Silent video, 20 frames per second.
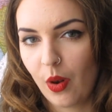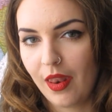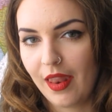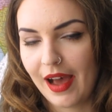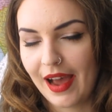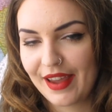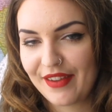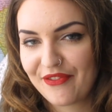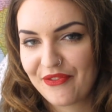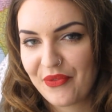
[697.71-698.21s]

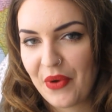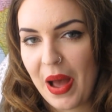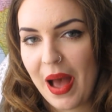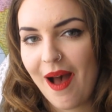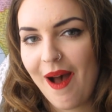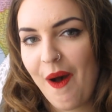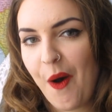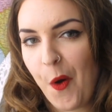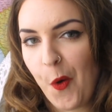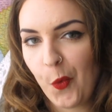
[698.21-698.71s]
life
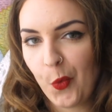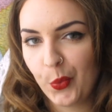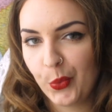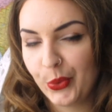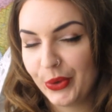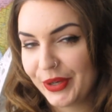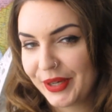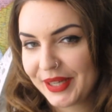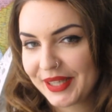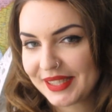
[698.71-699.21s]

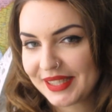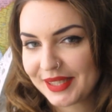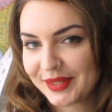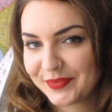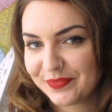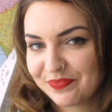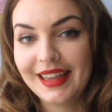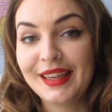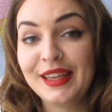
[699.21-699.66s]
works.